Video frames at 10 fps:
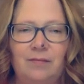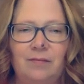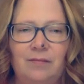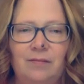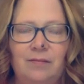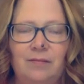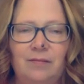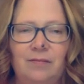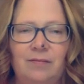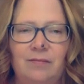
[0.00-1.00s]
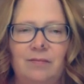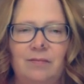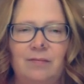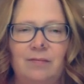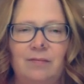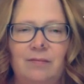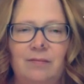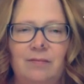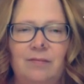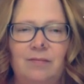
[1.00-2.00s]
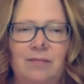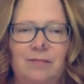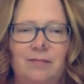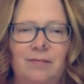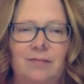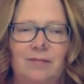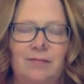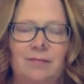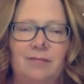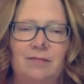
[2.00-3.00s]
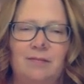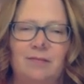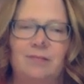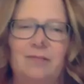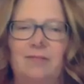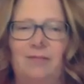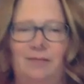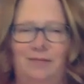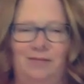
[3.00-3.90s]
No words are spoken by the person on screen.